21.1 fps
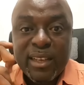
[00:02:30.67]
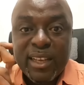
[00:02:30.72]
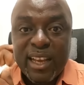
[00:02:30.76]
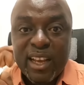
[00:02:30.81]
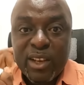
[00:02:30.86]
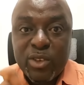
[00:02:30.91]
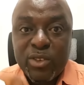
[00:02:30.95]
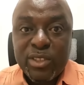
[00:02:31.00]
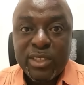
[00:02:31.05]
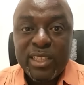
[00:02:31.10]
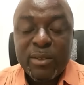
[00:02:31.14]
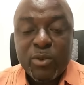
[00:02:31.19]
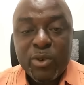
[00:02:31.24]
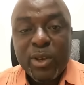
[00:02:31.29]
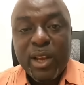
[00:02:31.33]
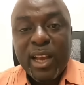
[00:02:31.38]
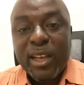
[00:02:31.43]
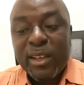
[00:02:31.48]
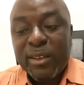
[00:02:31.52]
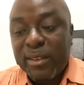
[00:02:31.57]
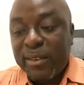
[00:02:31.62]
"Hello
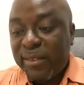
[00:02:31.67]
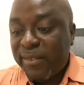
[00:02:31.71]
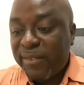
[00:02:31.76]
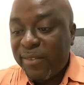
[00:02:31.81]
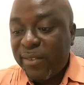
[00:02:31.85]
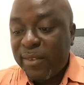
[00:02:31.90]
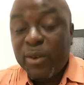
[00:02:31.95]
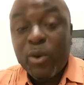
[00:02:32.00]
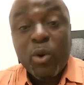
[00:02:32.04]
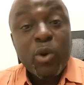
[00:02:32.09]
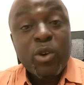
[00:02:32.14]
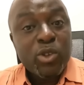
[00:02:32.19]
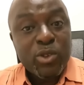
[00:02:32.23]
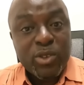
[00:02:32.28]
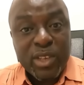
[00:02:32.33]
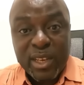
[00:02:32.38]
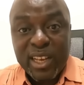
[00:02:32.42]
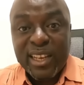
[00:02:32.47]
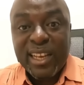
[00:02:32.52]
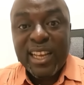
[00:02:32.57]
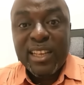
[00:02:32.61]
Samurai," or you
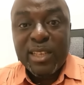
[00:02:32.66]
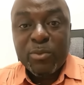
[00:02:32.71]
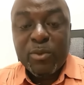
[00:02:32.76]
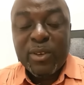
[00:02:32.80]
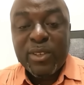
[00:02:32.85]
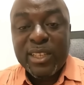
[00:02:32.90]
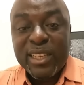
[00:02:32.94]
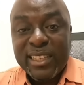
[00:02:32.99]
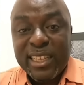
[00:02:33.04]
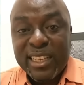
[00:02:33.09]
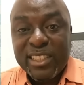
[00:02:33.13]
can write Moyen